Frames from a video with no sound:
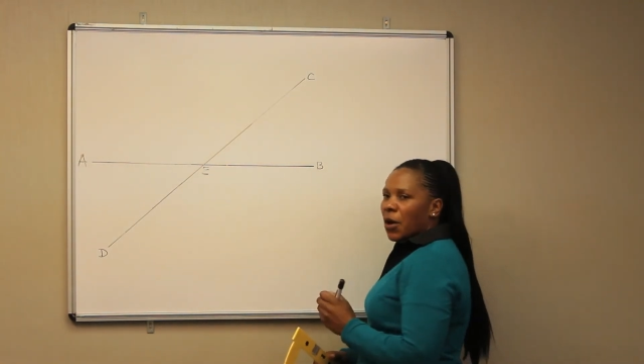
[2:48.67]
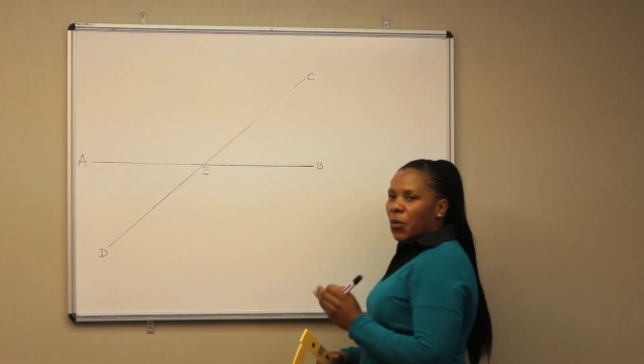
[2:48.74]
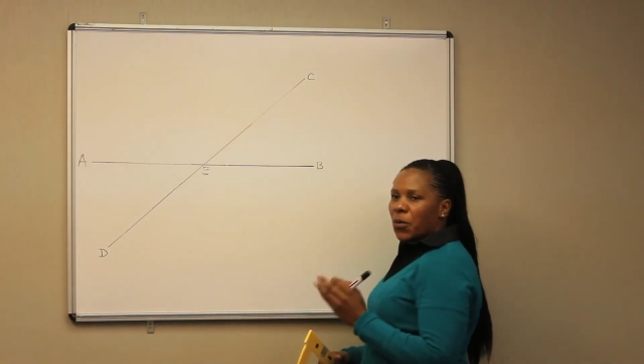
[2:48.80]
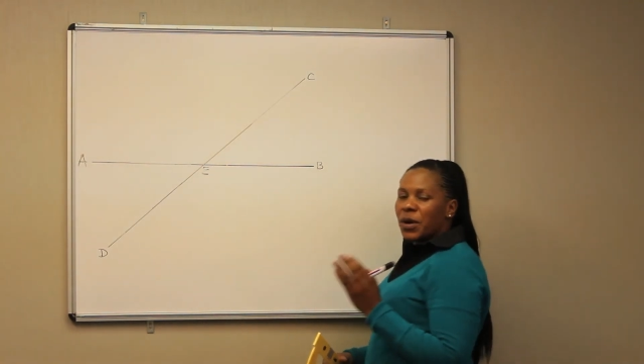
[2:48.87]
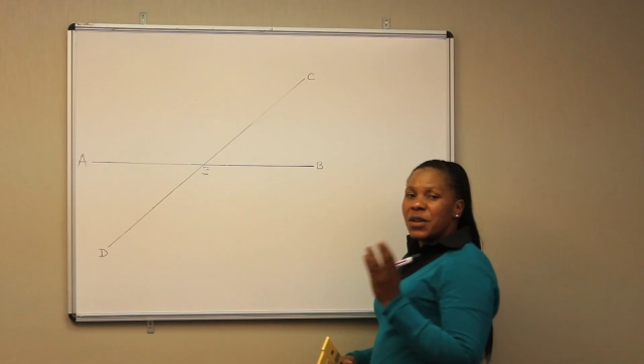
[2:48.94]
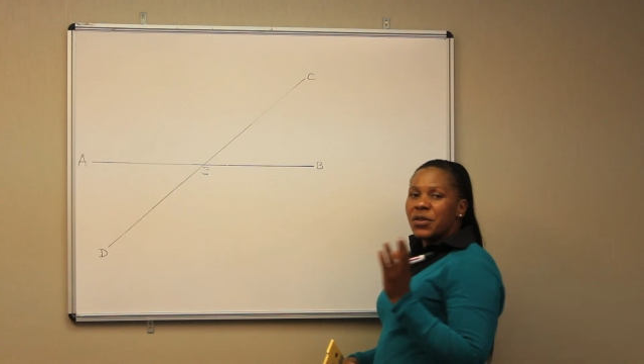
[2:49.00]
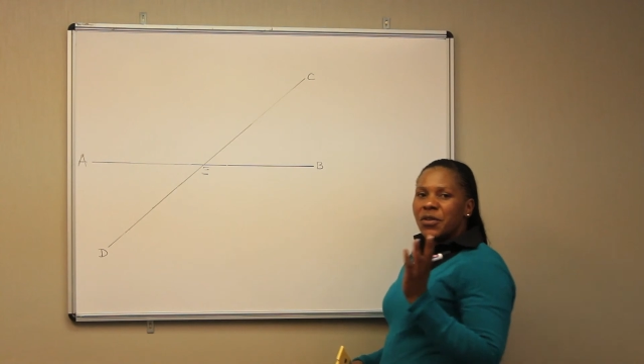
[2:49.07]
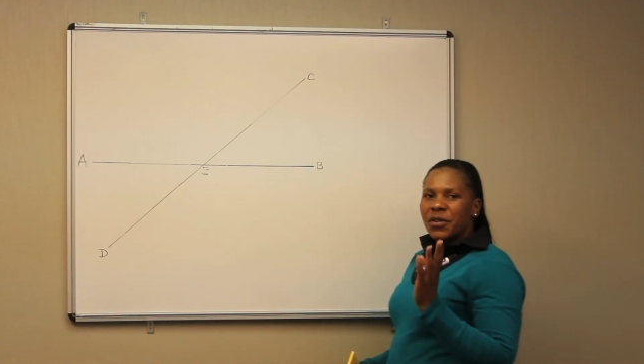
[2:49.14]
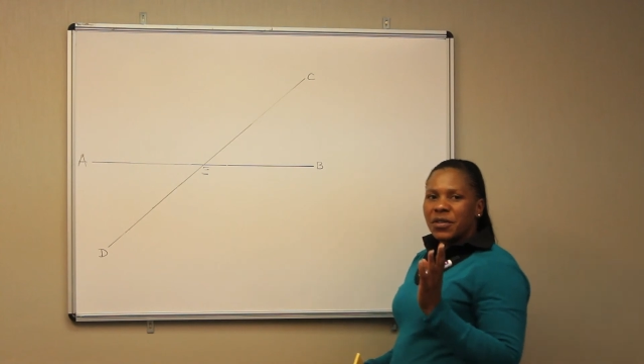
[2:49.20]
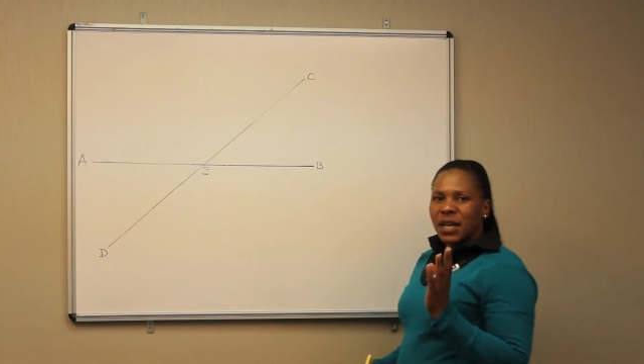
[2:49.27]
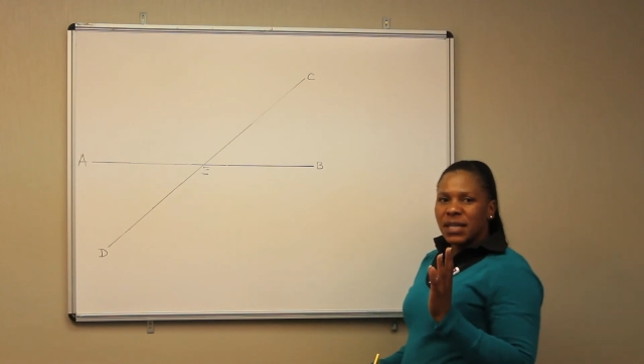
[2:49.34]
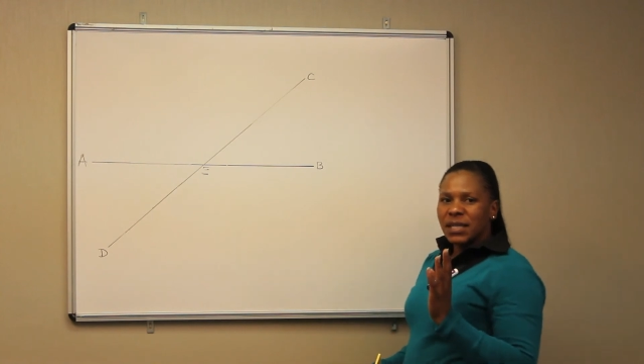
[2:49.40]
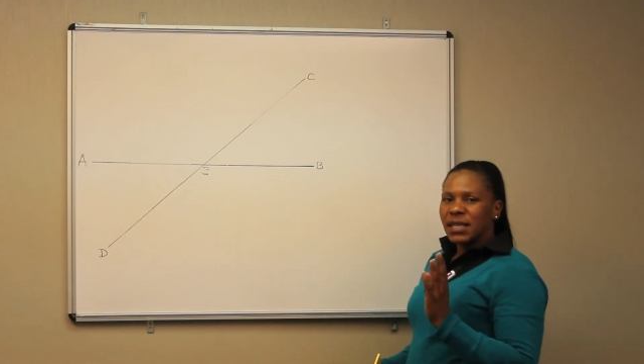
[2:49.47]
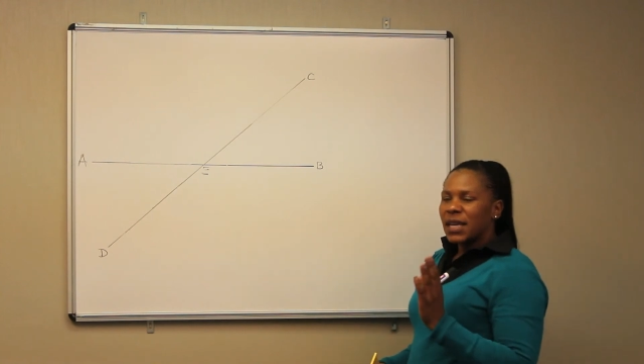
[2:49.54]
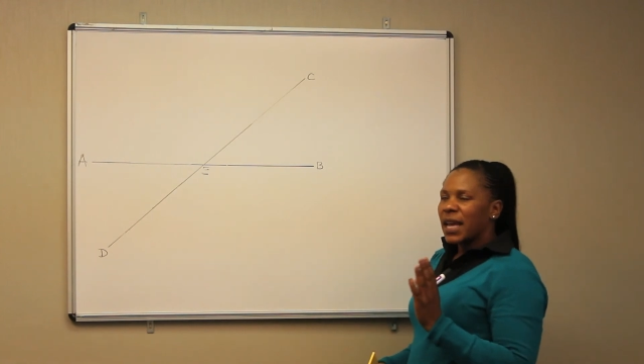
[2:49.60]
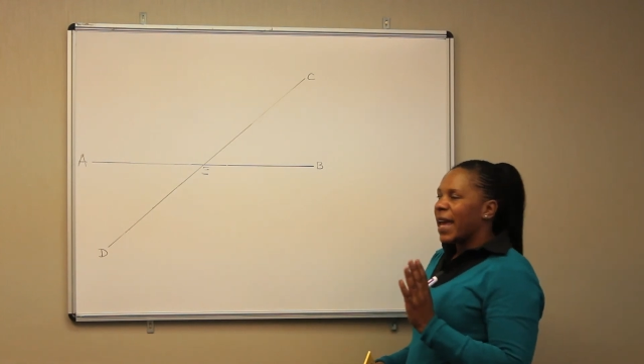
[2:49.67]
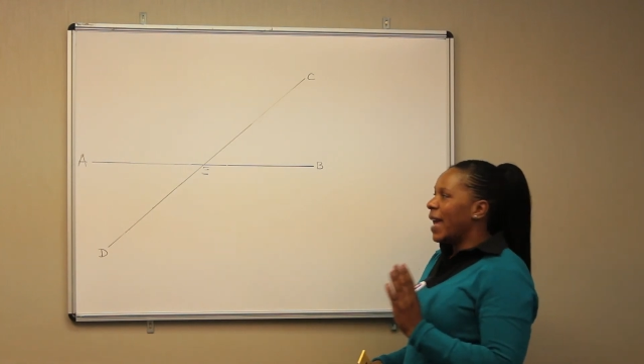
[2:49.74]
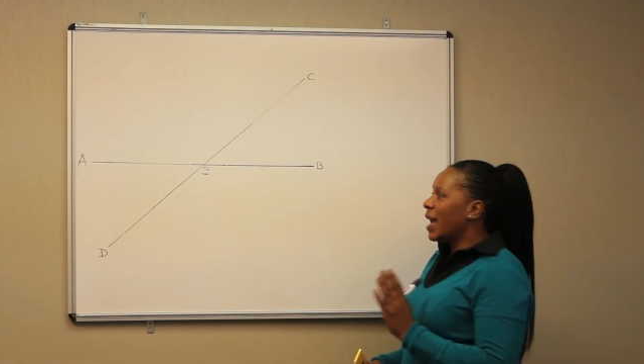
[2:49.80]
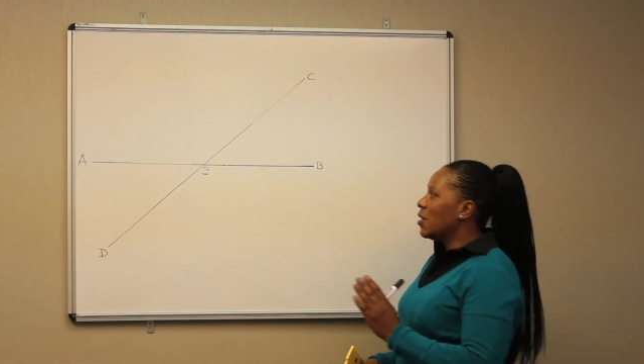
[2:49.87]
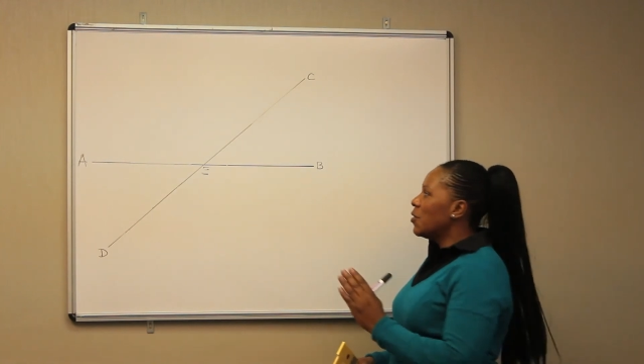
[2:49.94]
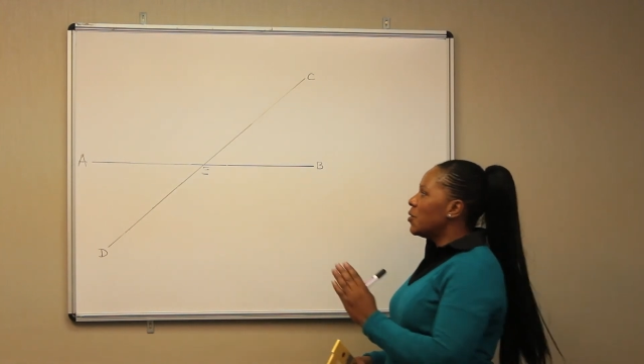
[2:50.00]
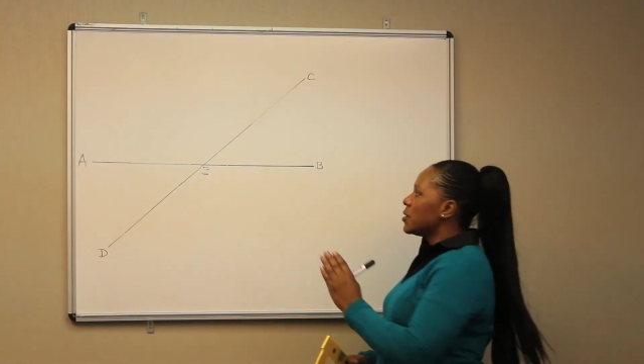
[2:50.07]
We know that
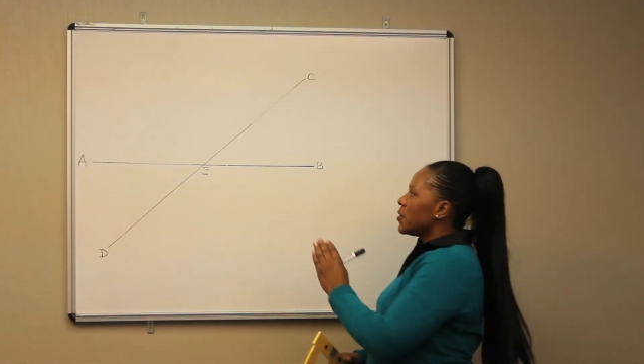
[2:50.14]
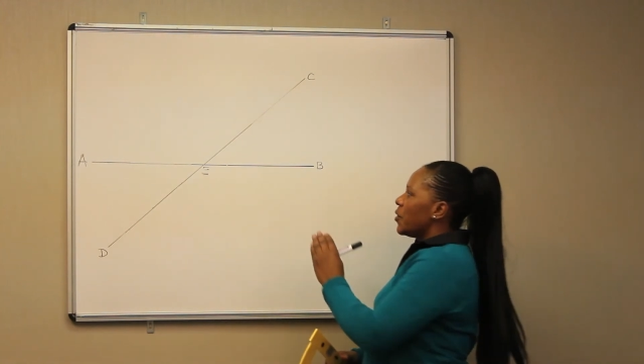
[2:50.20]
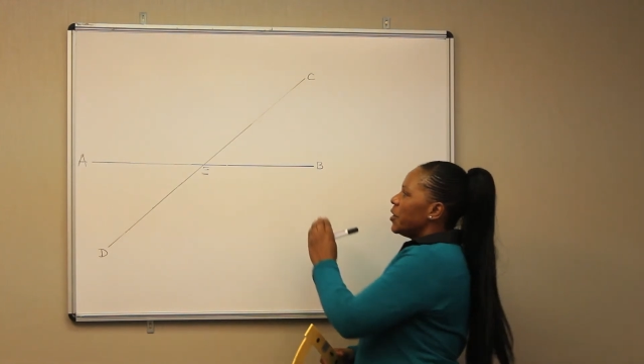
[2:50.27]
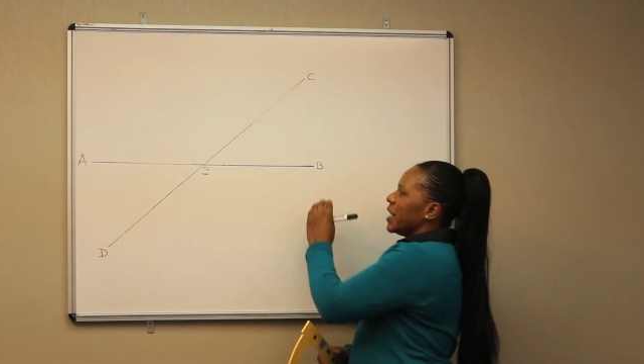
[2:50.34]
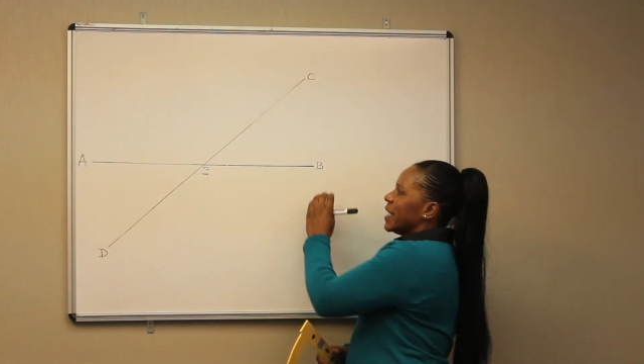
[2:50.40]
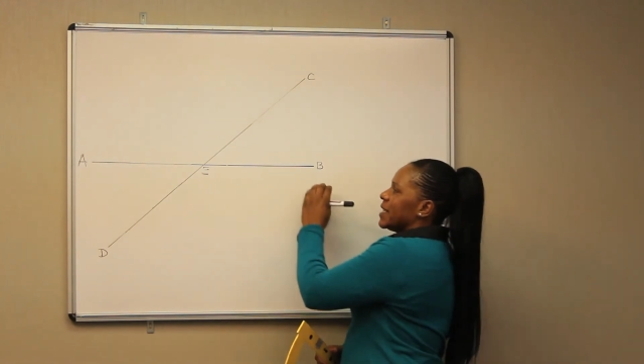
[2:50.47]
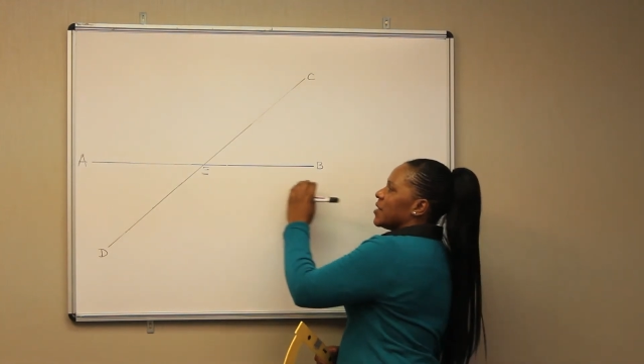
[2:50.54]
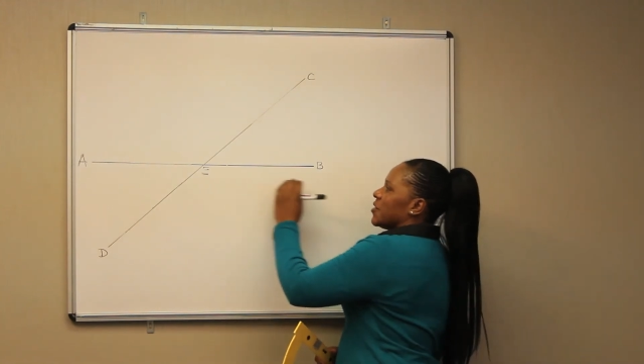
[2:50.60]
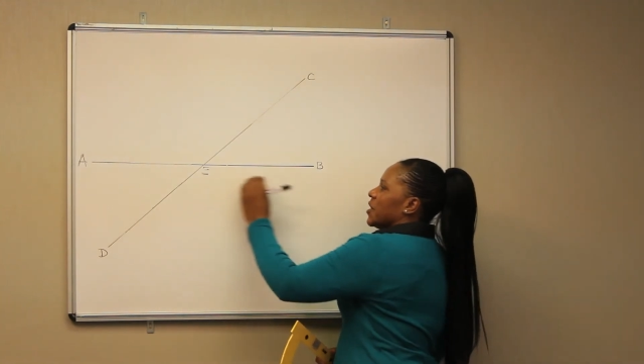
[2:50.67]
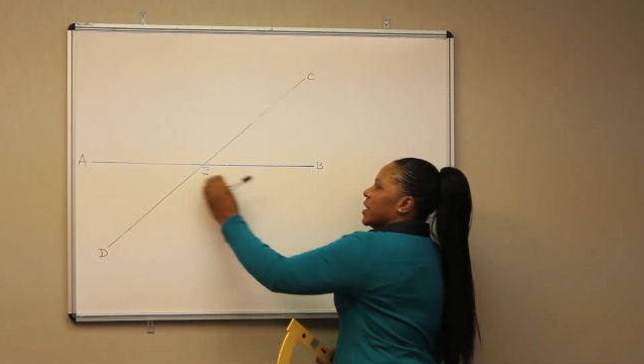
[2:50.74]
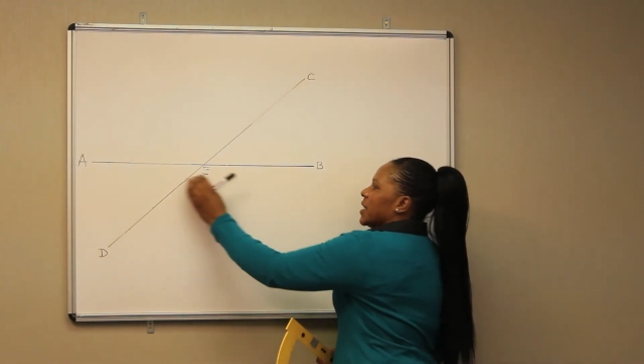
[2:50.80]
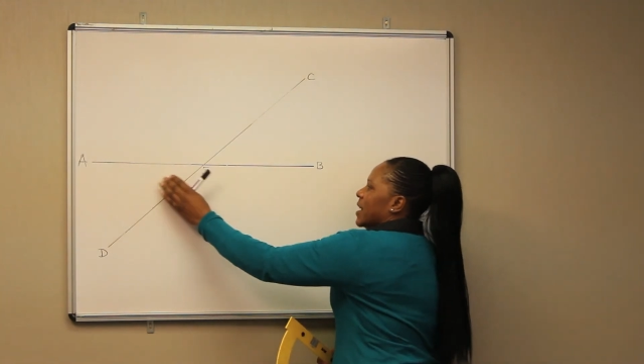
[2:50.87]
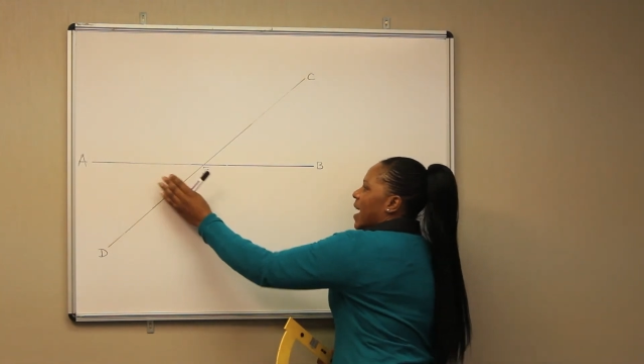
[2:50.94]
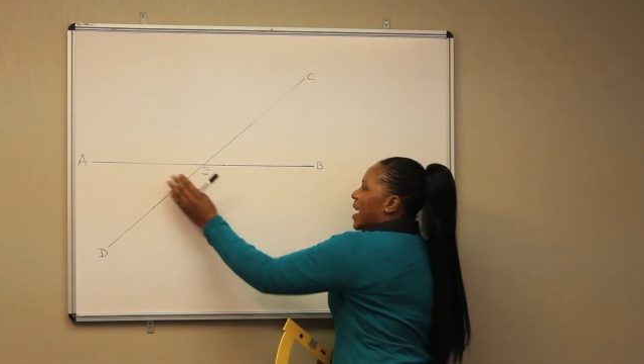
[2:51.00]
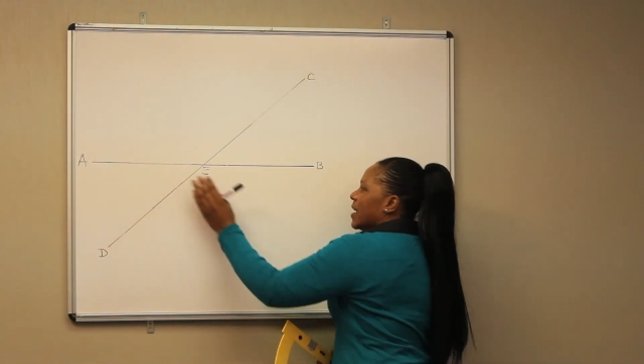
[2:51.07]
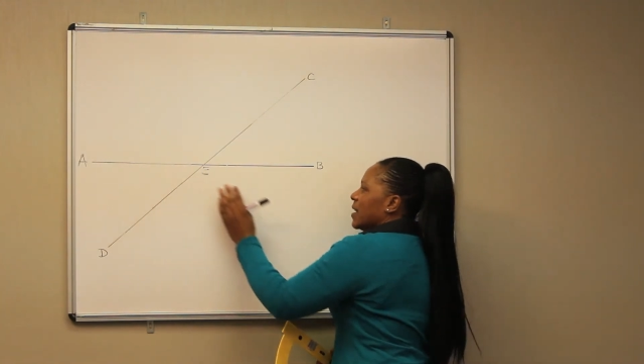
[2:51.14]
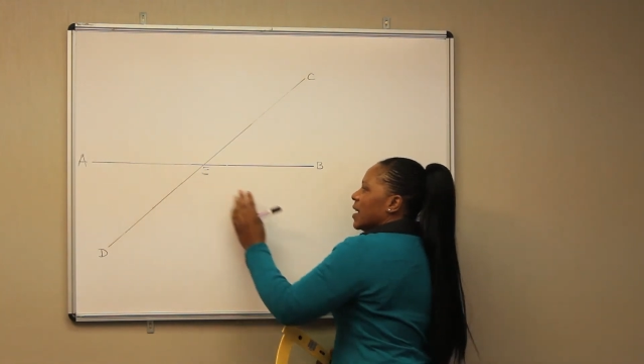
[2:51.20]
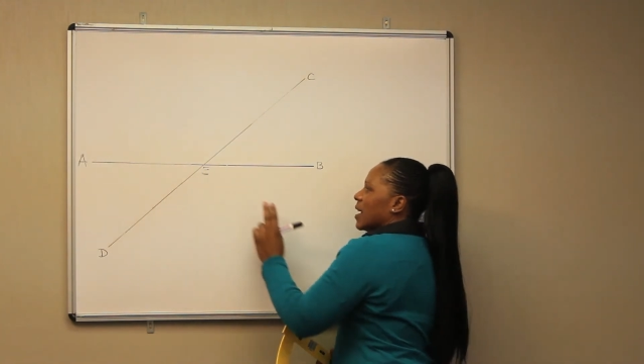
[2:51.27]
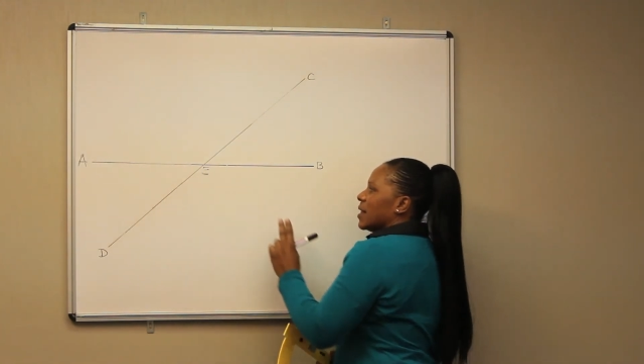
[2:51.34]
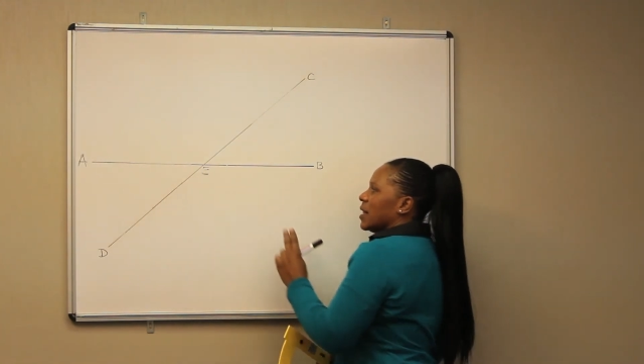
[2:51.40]
angles on a straight line,